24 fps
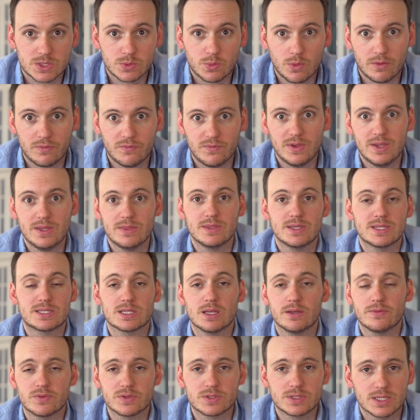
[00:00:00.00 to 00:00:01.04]
square feet and they
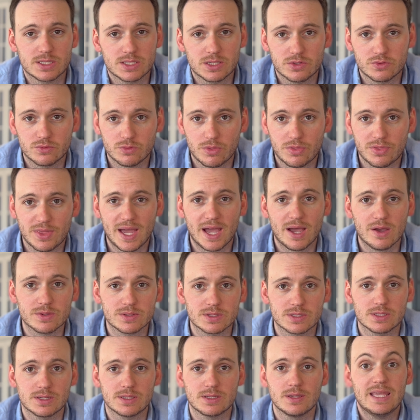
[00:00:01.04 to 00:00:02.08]
sell for
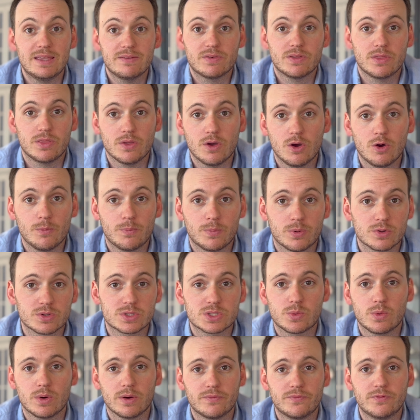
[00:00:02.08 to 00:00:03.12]
600,000. And even though per
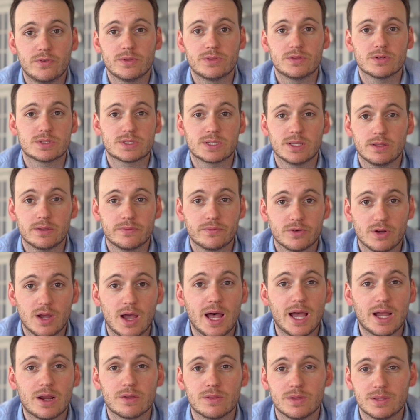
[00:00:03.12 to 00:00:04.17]
square foot they're selling for
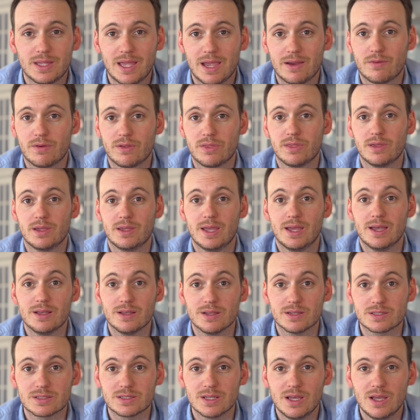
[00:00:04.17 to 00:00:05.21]
higher than everything
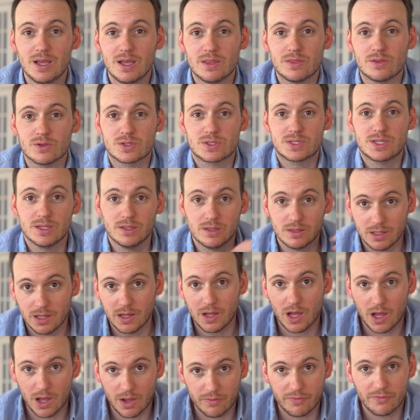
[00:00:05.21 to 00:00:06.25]
else, they're still
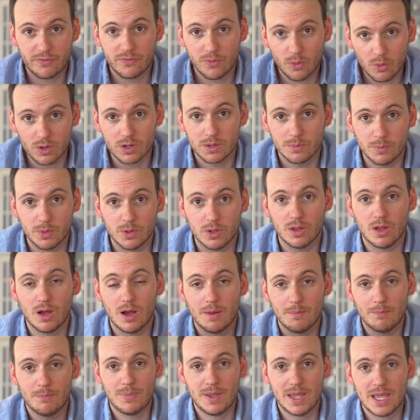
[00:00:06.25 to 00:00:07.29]
affordable
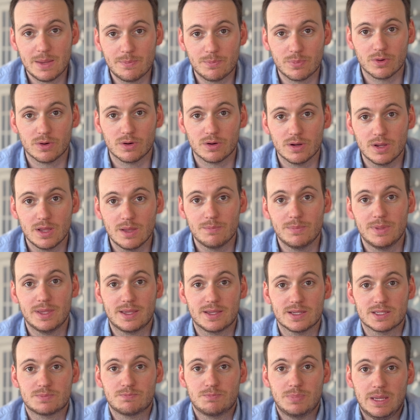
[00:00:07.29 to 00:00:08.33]
on paper
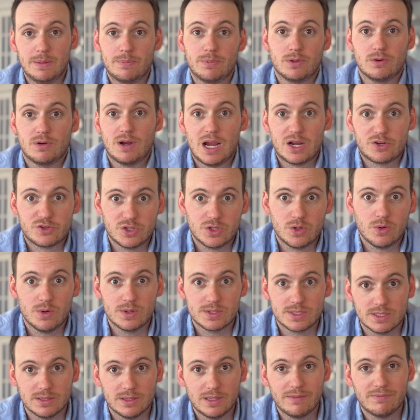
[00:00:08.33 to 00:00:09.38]
because people are actually
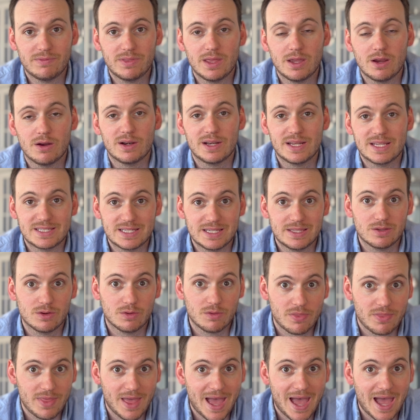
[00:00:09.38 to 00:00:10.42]
going to live there, and it's
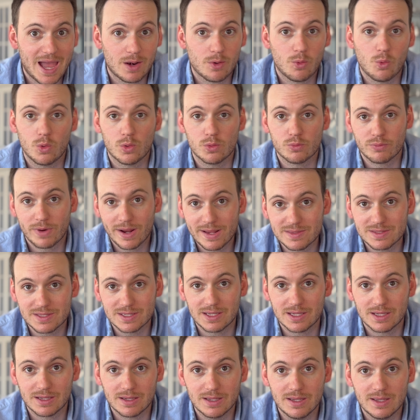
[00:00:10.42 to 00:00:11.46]
either that or
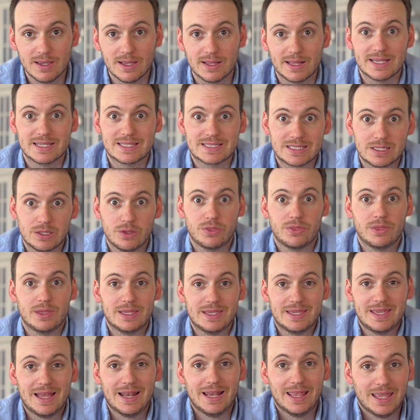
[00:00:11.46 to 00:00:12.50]
renting. And I still
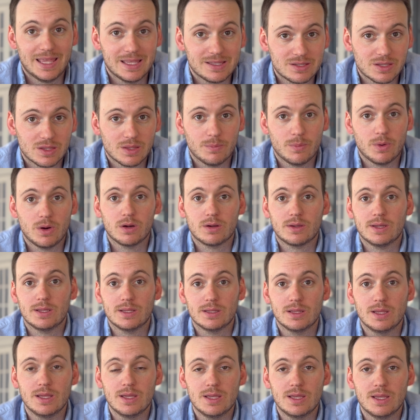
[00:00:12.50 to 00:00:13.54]
think getting into the
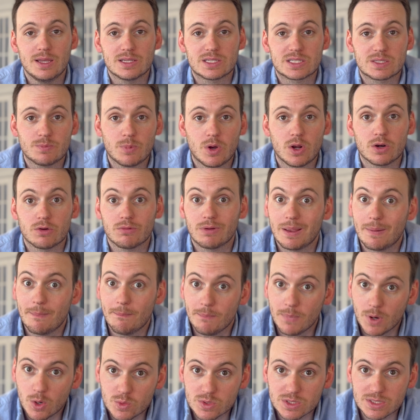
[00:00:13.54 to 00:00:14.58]
market is smarter in
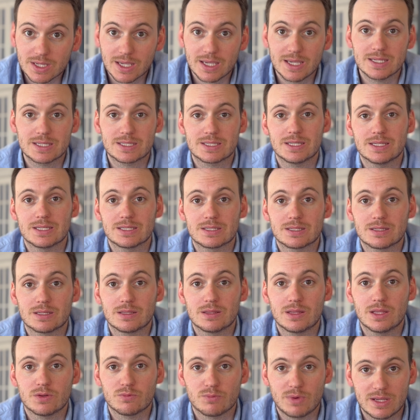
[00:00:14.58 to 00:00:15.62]
most cases
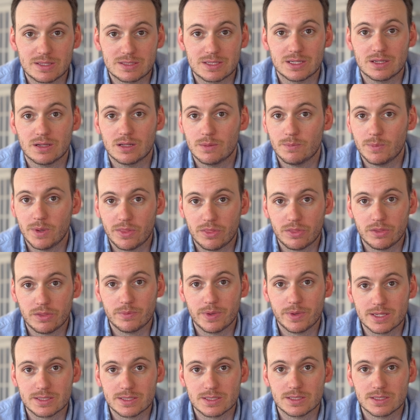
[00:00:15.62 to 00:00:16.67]
than renting on a monthly
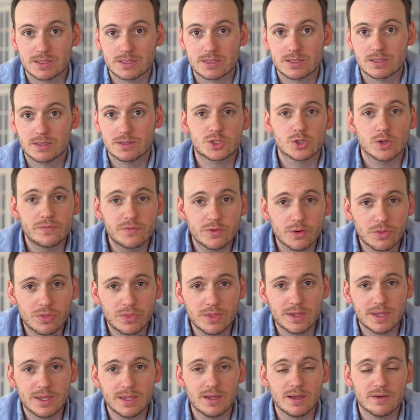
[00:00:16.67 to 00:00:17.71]
basis. So if you're
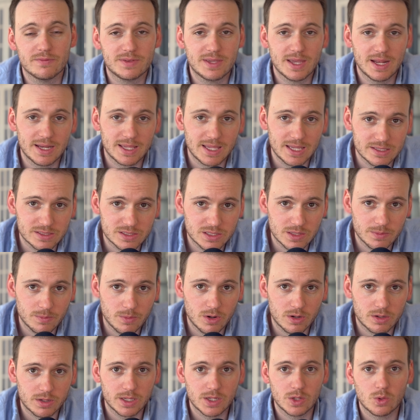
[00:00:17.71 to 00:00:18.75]
thinking of getting into the
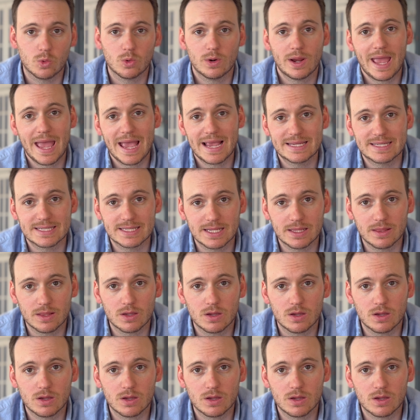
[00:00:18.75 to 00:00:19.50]
market or exiting the